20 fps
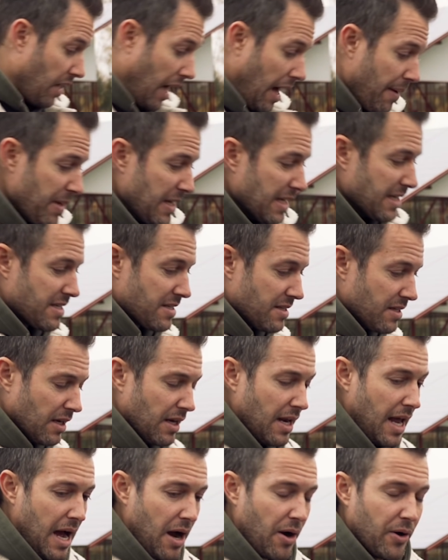I mean, it's still
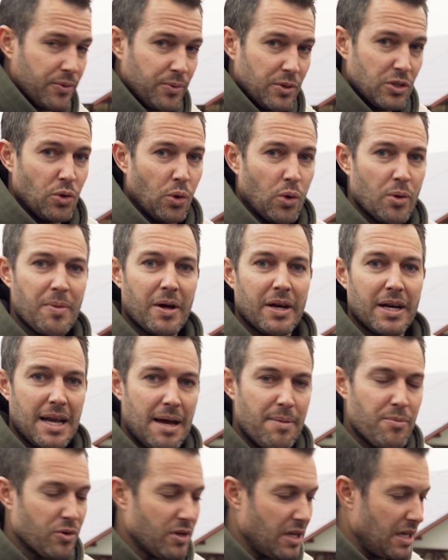loud. We're talking about a
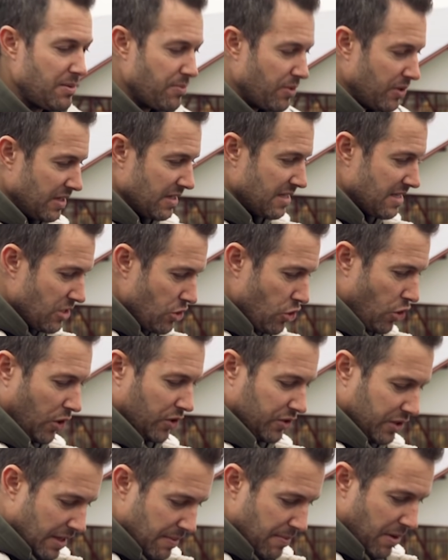Lamborghini, but it's
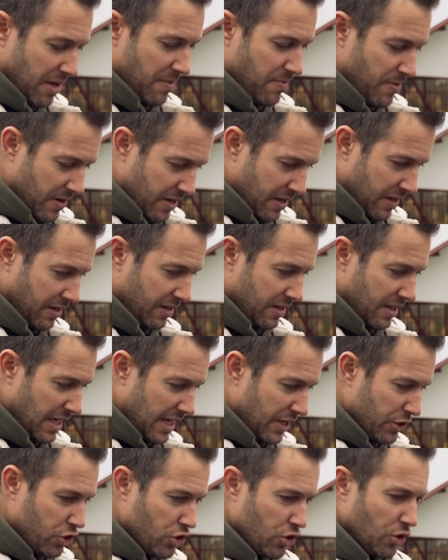not, in my opinion,
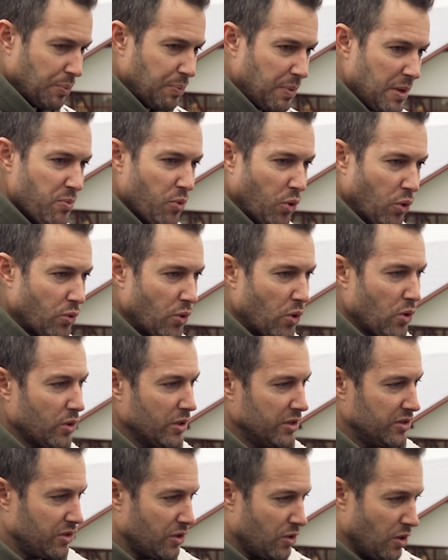it should be more
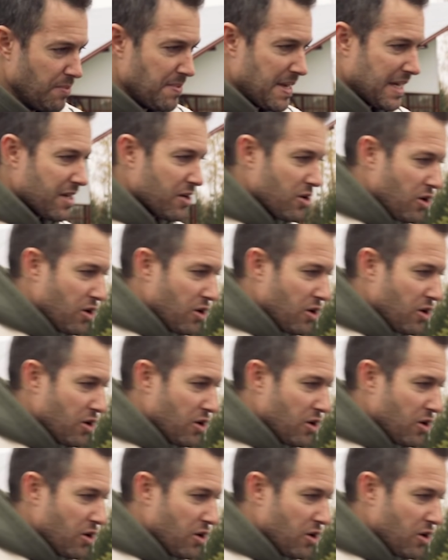raucous. You can't make